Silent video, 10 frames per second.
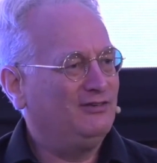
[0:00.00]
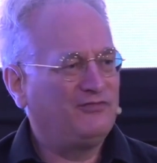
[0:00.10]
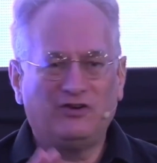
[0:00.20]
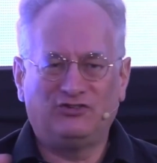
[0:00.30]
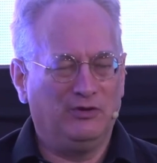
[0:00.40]

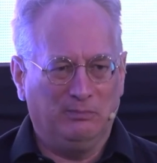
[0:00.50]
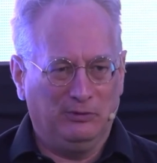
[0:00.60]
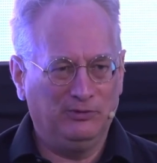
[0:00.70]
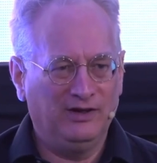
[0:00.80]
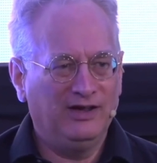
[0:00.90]
Very
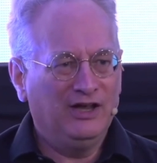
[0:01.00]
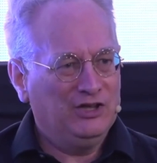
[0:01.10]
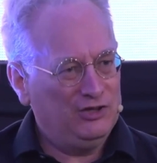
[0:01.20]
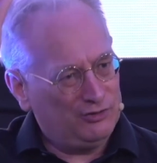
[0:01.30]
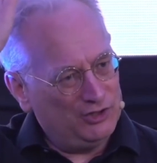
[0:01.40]
simple.
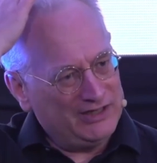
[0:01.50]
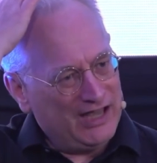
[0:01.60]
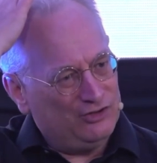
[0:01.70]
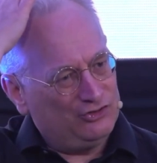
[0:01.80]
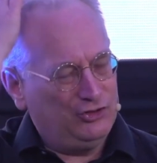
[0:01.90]
You've got to get
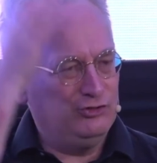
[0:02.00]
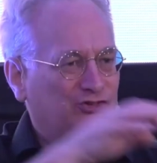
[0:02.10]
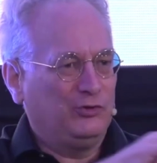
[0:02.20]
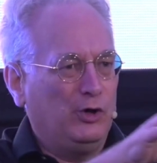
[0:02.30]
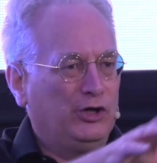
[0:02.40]
your students
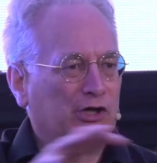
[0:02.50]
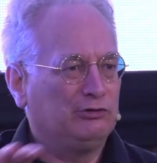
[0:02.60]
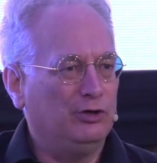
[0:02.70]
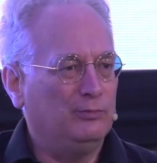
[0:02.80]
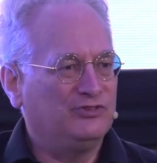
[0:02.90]
to work in
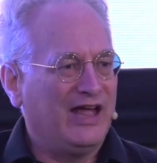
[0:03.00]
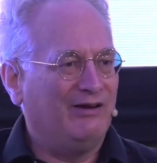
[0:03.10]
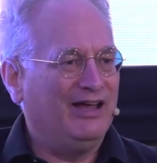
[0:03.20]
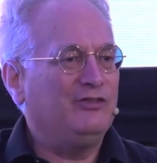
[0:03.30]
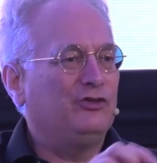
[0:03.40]
groups. Now,
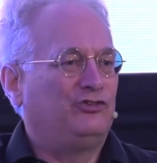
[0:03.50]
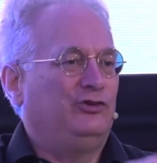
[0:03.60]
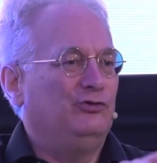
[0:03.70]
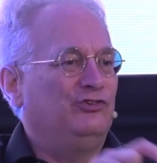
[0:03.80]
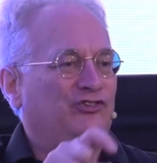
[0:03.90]
either the
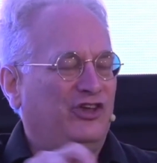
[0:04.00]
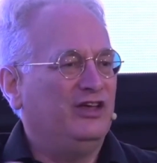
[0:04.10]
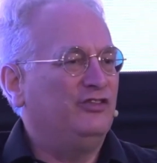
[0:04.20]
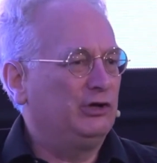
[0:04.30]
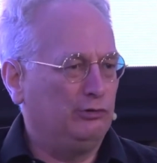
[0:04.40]
students sit
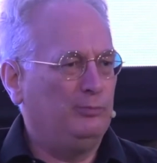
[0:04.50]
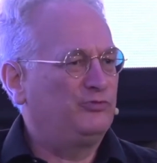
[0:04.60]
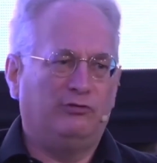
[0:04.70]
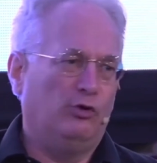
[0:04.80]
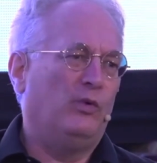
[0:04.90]
in the groups
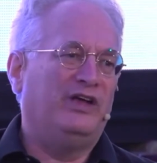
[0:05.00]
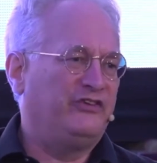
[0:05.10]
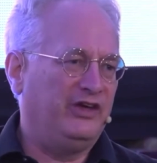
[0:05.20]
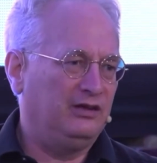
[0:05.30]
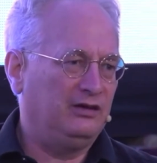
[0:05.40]
they're always
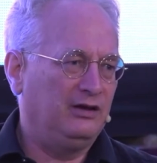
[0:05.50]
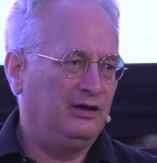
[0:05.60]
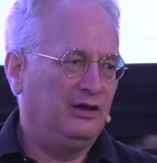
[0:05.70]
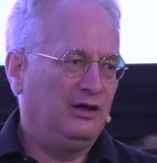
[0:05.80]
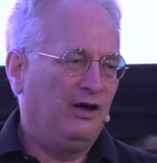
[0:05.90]
in,
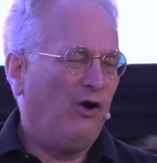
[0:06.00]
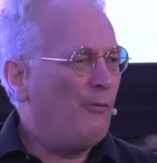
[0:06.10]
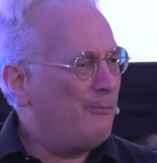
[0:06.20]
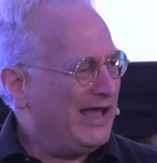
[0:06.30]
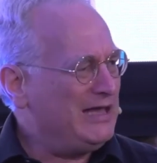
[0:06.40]
or
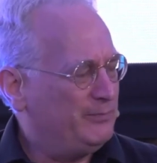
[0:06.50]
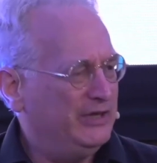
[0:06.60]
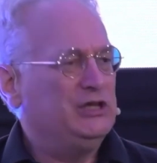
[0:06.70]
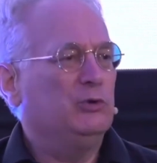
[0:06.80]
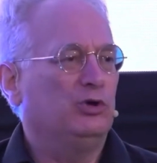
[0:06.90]
maybe
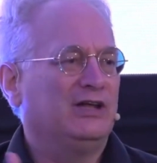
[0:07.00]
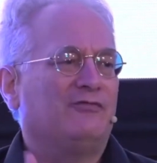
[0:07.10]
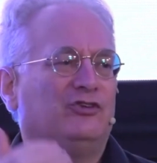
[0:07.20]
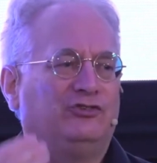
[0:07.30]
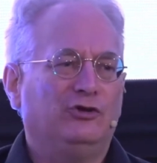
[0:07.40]
you want to have
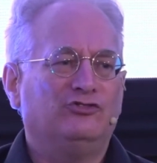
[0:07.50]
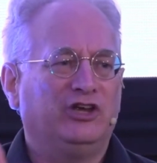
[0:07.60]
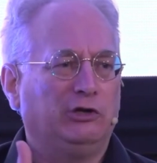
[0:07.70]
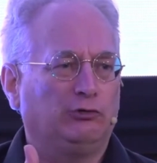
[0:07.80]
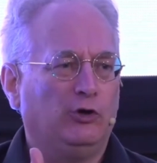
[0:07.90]
the students
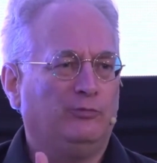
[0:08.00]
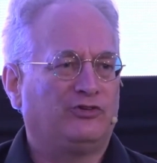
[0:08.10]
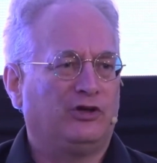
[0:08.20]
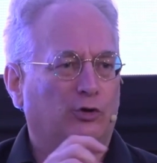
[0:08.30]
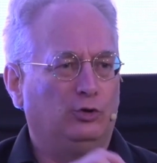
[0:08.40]
in groups
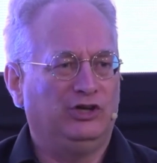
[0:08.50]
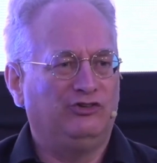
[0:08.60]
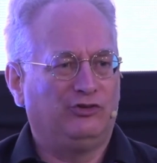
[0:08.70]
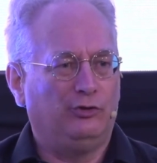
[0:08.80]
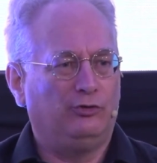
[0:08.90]
according
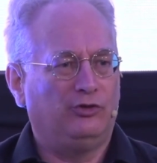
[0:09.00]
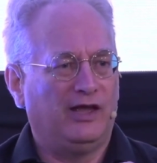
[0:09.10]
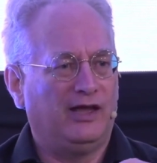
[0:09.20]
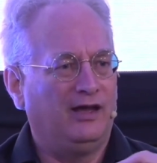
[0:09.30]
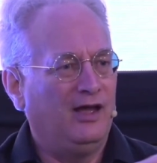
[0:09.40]

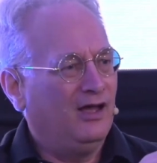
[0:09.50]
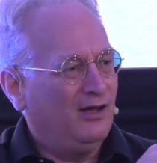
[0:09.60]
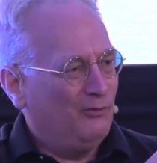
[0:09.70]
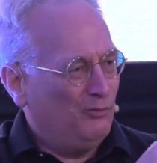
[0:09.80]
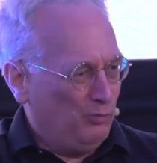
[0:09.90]
to
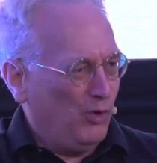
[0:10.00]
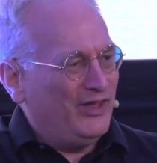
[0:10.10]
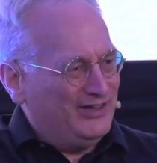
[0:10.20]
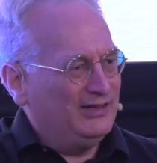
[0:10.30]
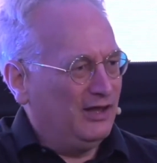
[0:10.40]
what they
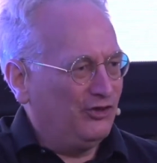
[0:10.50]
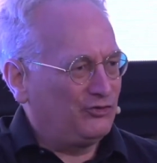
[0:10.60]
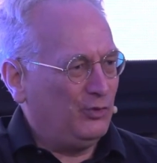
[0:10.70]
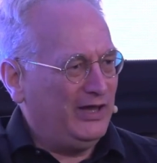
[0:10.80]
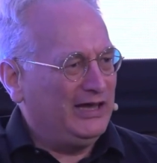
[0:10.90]
did last
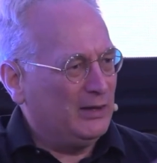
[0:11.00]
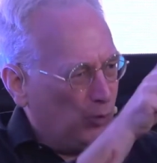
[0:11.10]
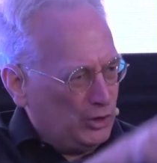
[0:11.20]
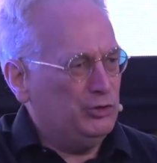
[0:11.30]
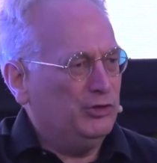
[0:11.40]
week and
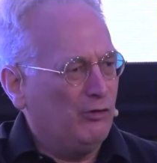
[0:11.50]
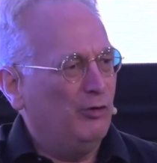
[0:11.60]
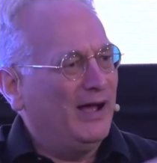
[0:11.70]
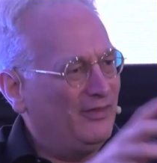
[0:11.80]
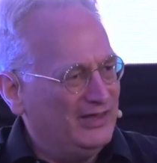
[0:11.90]
what you know
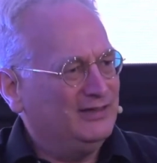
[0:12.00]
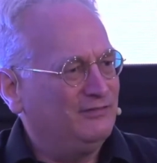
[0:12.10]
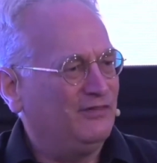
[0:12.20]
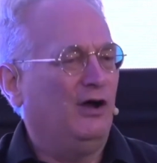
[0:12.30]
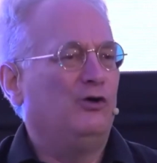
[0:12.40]
about they did
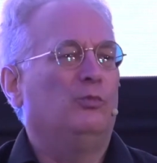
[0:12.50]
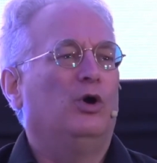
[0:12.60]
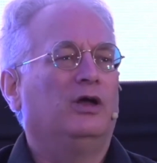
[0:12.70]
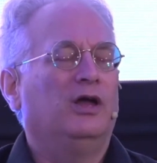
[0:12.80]
for homework.